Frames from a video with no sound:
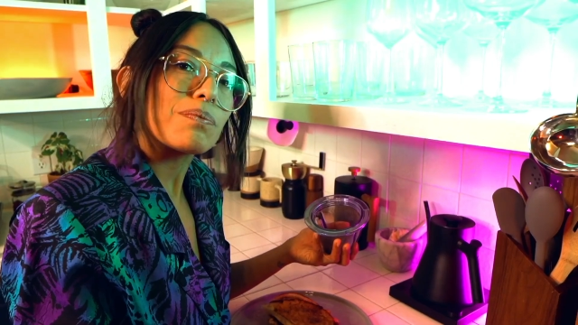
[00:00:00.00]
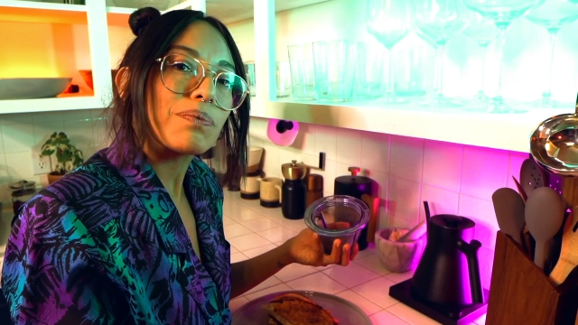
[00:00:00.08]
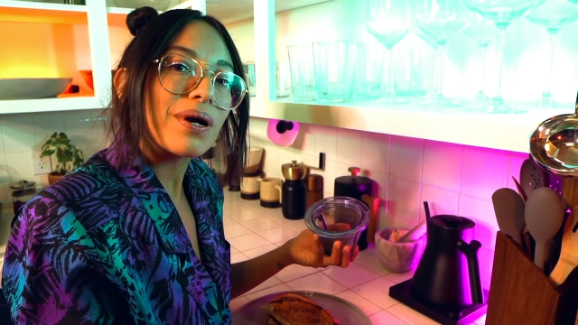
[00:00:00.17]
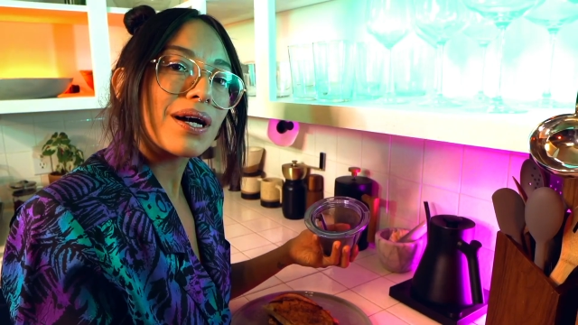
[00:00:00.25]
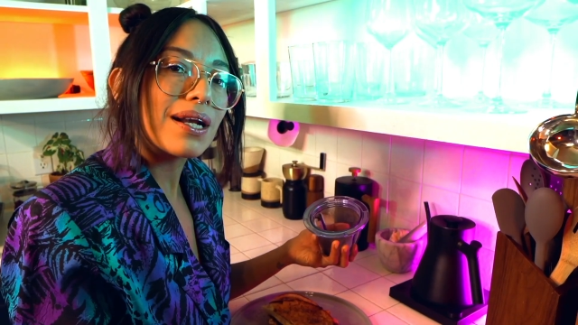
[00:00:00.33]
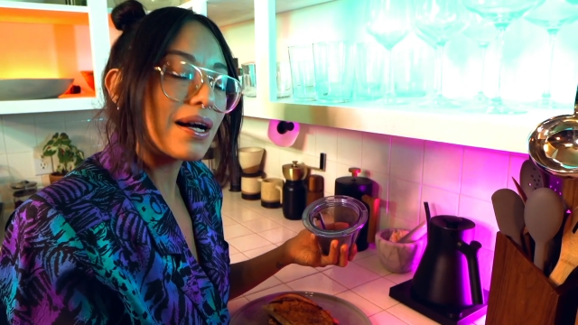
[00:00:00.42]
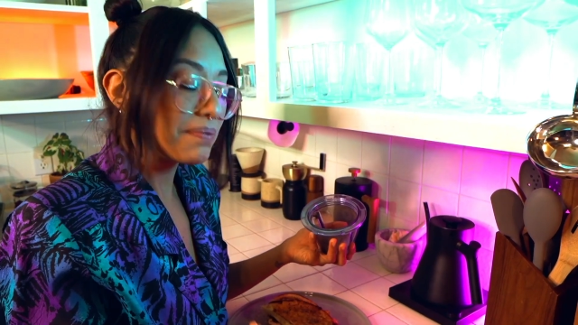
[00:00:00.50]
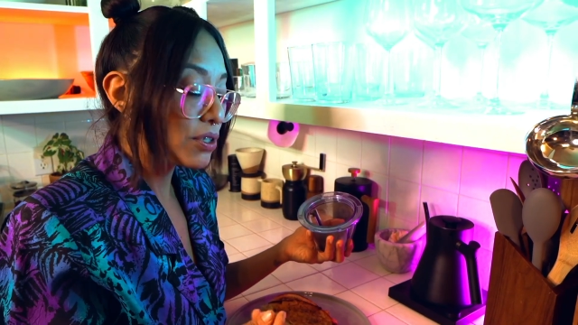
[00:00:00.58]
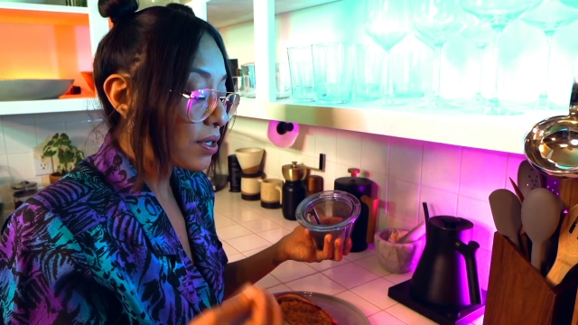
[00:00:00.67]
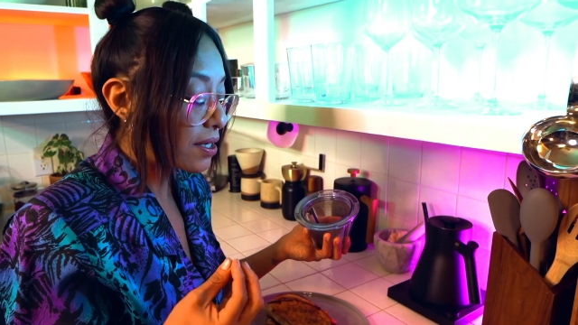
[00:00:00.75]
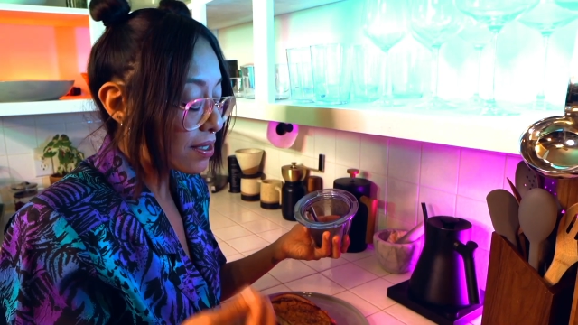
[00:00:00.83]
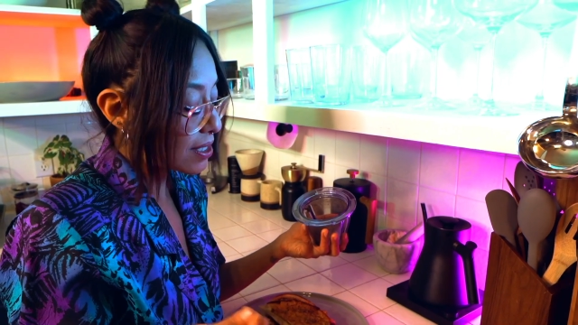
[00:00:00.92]
bread. I
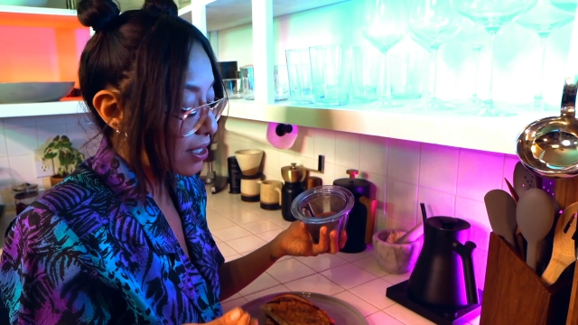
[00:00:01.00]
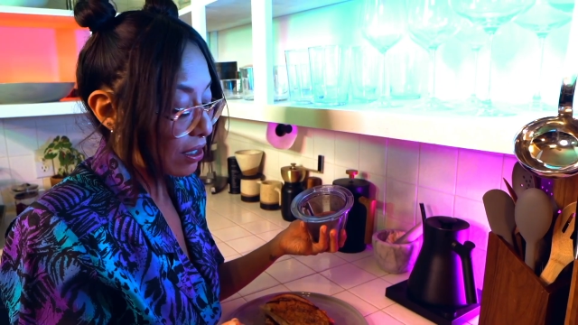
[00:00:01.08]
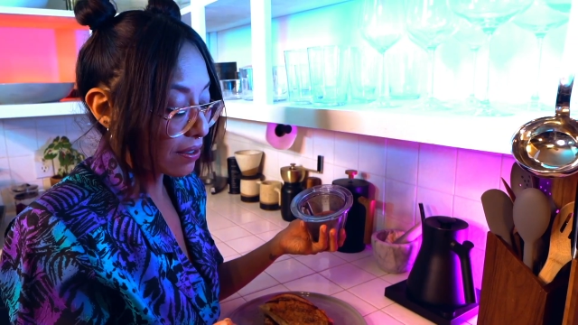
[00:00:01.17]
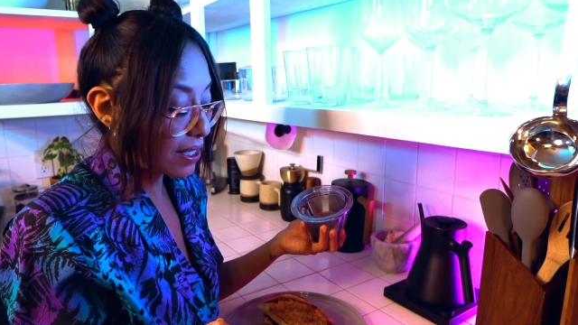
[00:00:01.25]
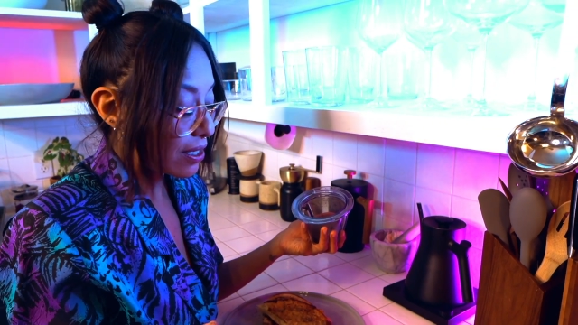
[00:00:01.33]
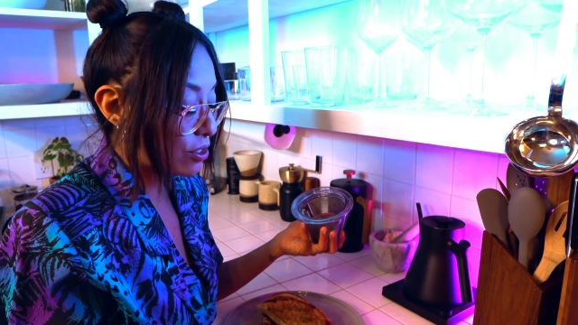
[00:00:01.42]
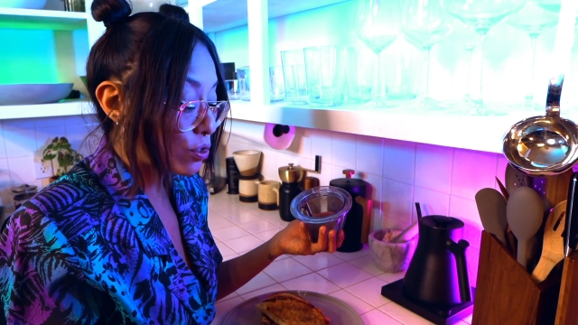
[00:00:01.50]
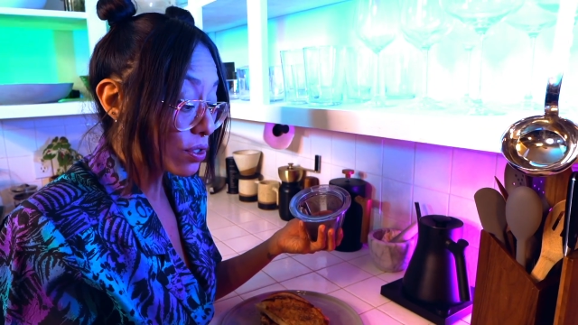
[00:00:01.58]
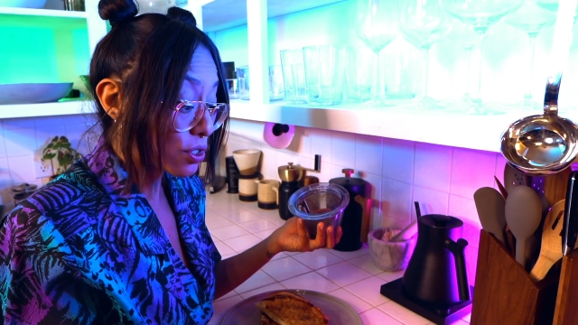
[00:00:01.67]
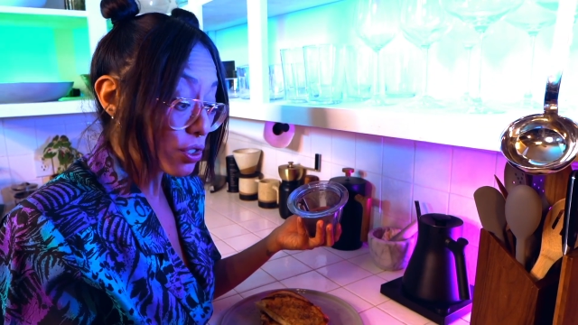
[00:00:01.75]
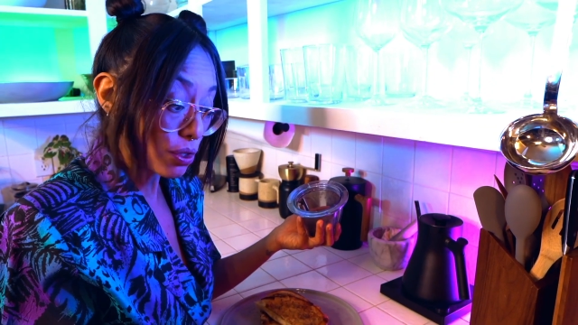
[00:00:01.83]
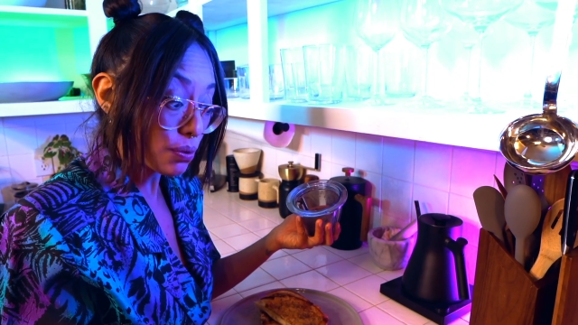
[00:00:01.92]
mean, you gotta take all of that into
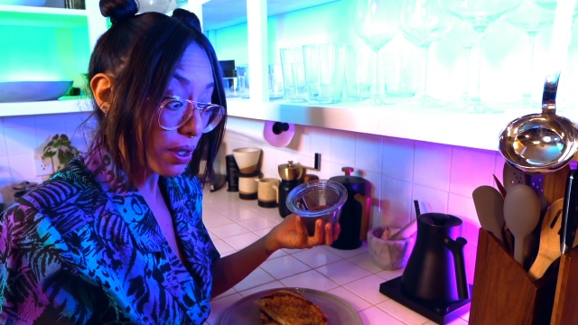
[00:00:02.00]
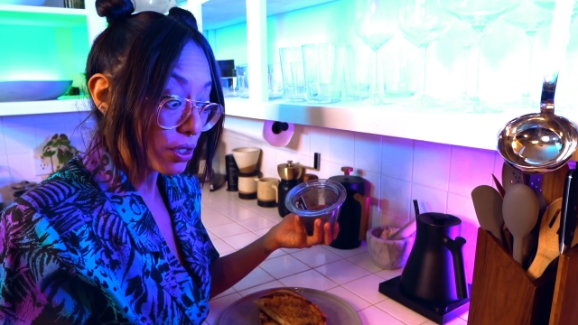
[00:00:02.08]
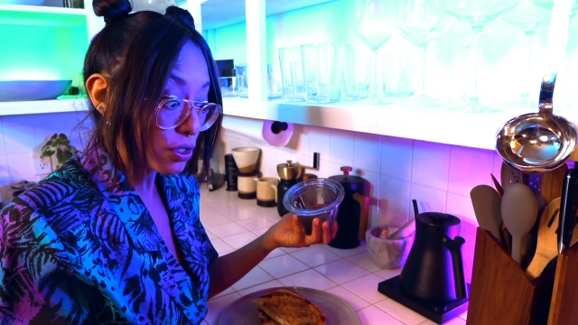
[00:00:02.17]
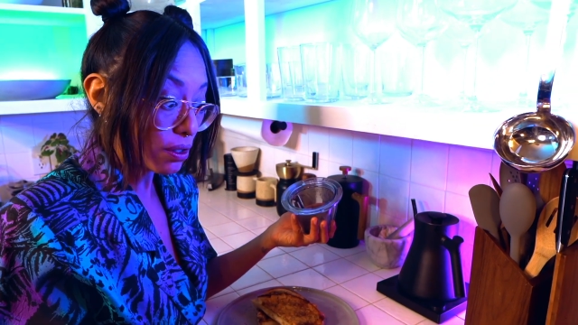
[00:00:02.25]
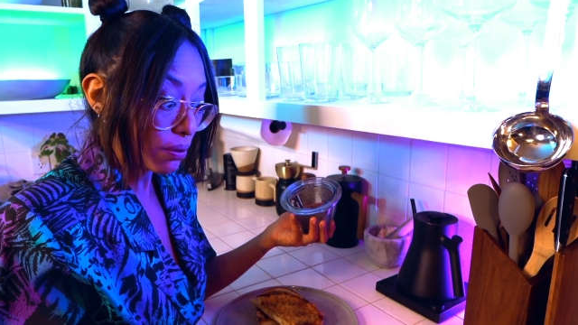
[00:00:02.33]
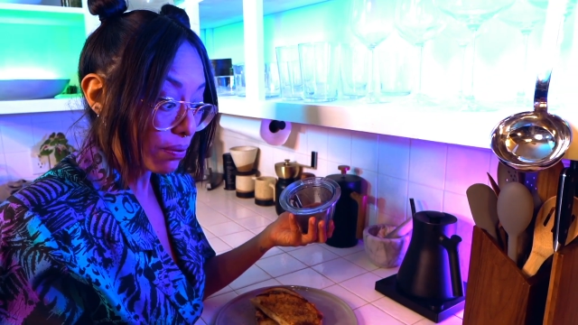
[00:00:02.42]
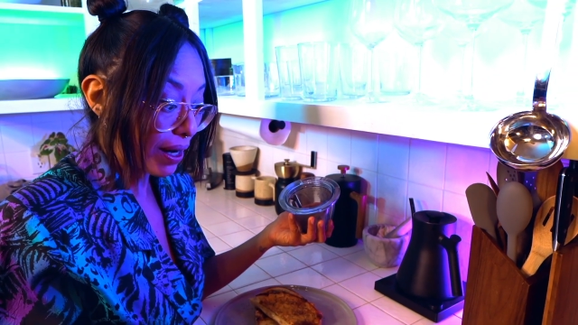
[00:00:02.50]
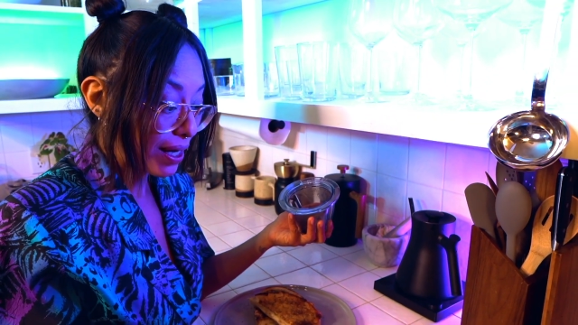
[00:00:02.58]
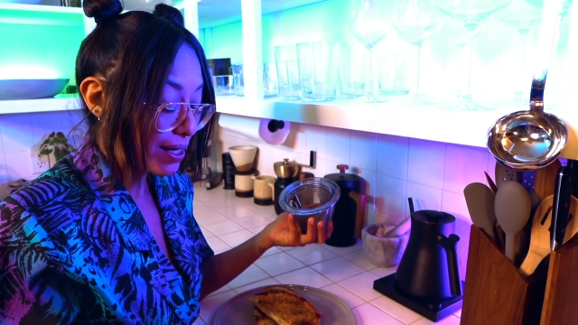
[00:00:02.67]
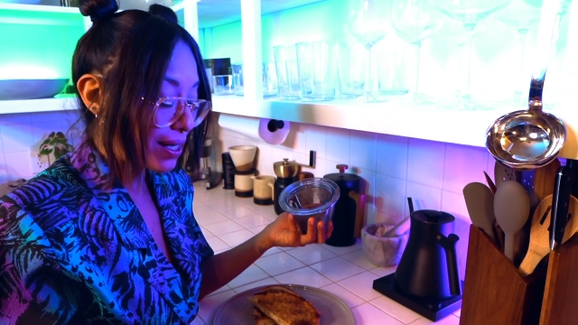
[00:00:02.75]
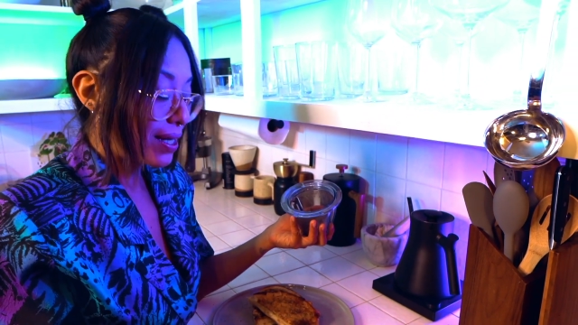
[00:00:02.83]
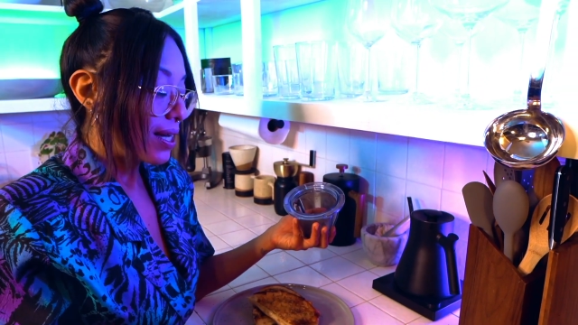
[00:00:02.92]
consideration,
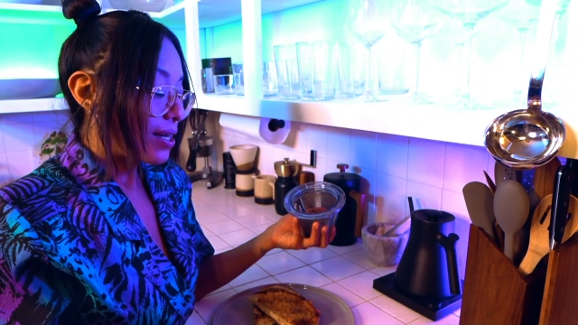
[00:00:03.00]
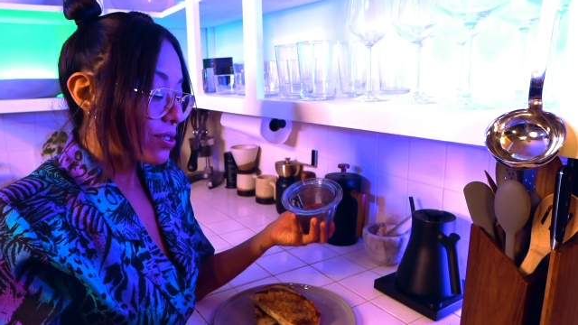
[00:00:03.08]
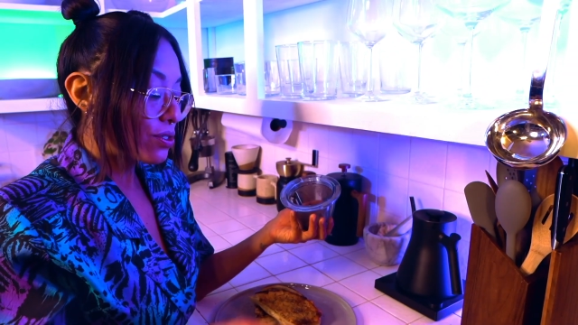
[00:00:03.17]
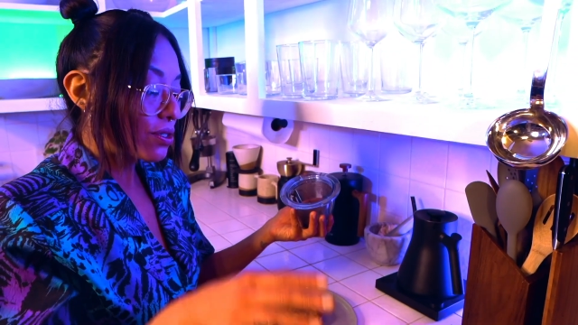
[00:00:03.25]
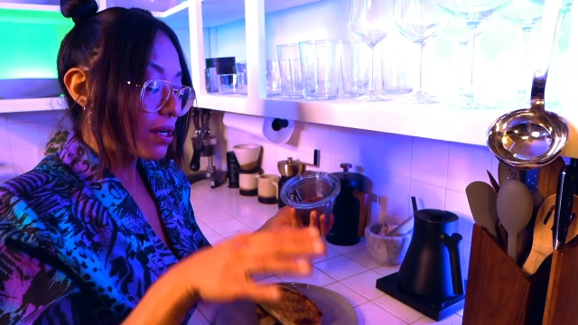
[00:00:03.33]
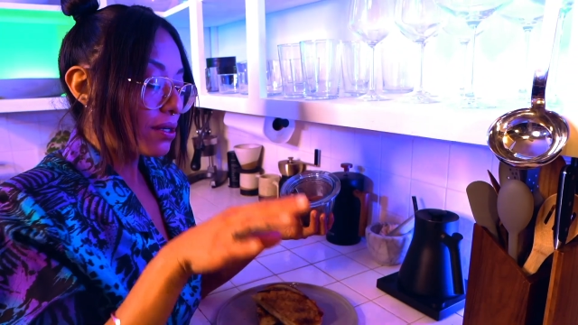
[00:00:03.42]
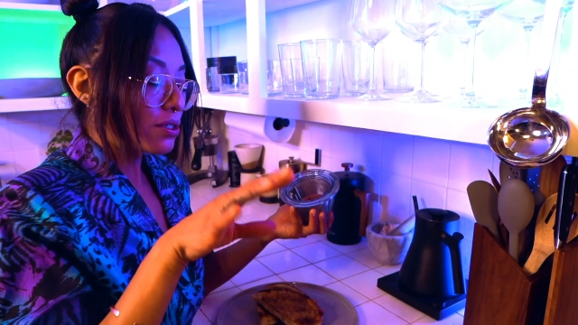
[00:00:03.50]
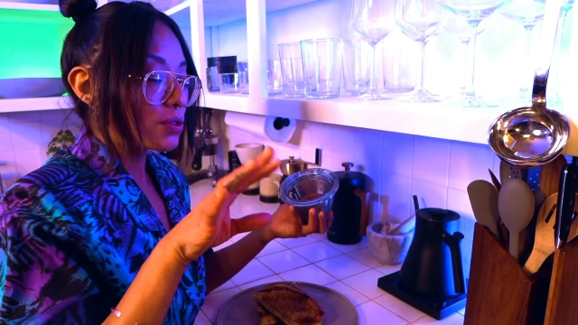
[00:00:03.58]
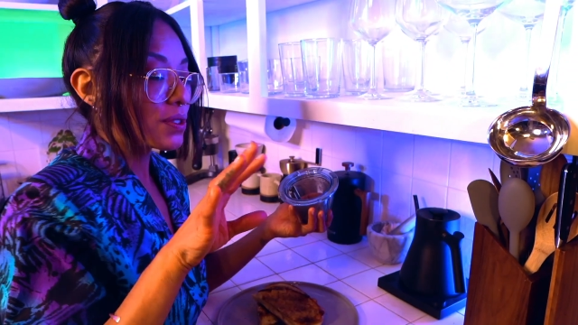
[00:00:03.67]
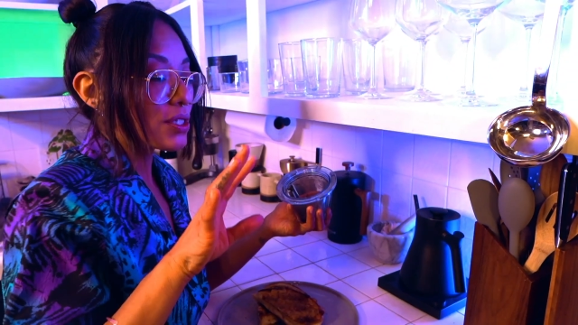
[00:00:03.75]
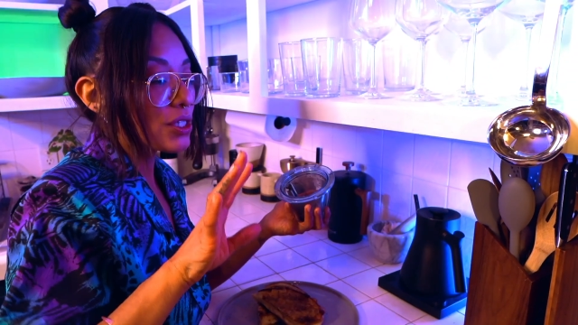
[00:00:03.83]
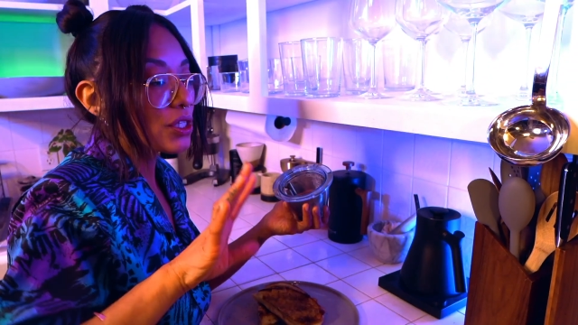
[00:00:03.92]
right? And so you gotta do
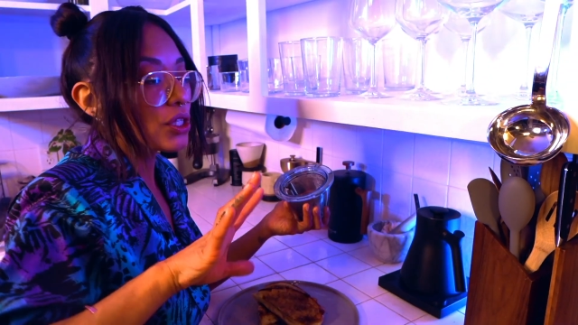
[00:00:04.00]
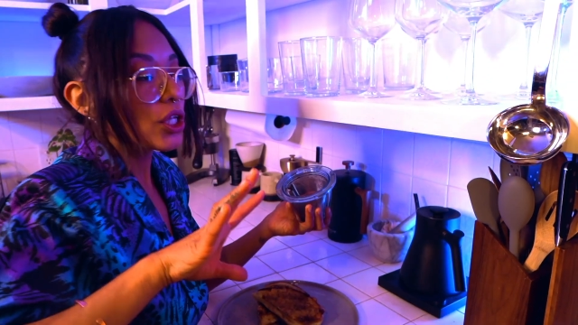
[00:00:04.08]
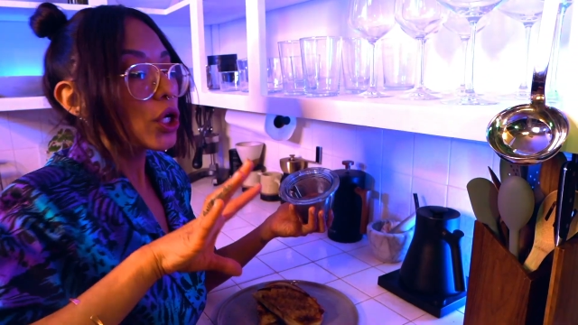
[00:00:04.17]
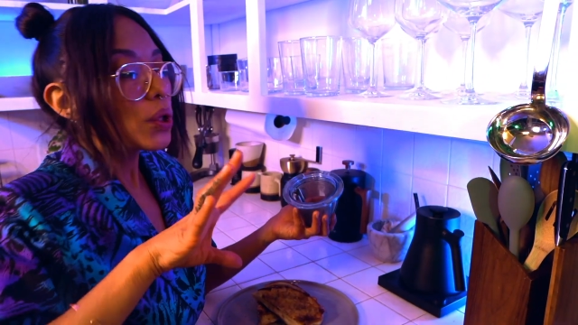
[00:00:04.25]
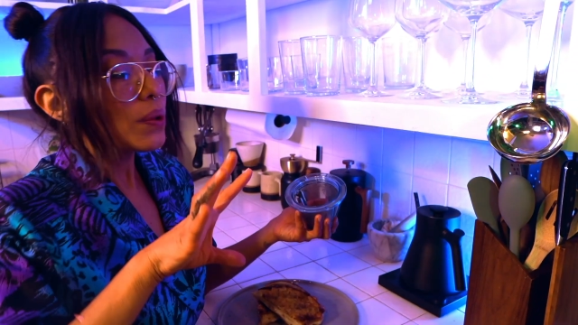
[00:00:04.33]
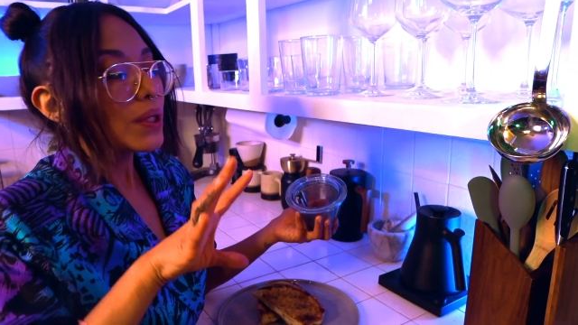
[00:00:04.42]
it slow